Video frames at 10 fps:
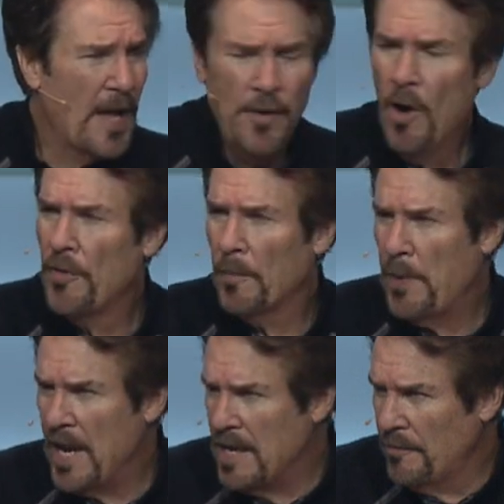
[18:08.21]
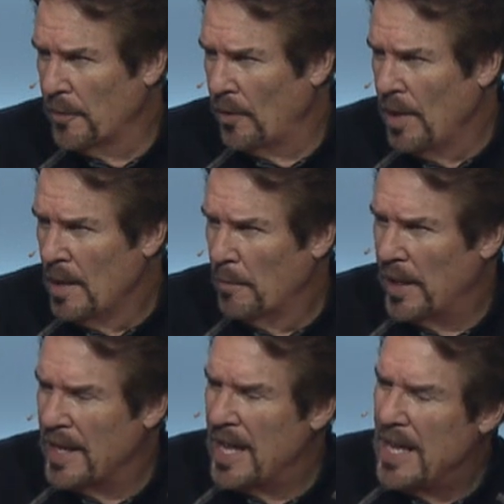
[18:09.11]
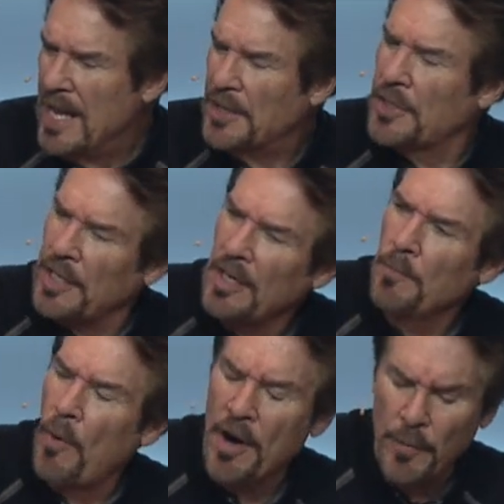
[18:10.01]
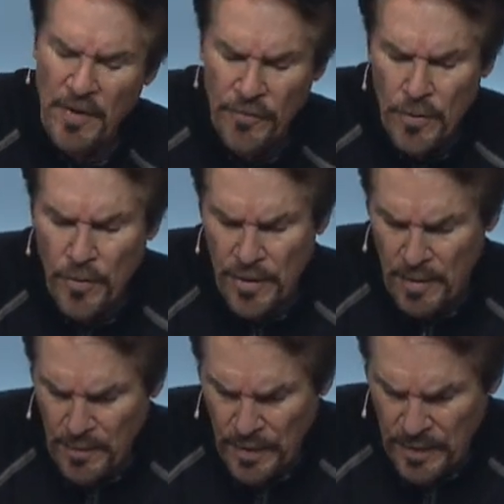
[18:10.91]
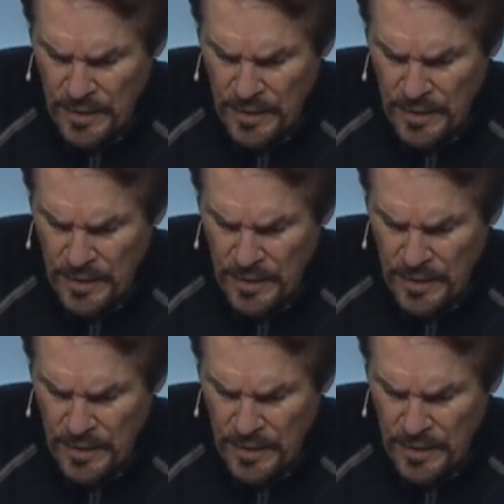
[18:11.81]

I know they're painful, but it's still important to review them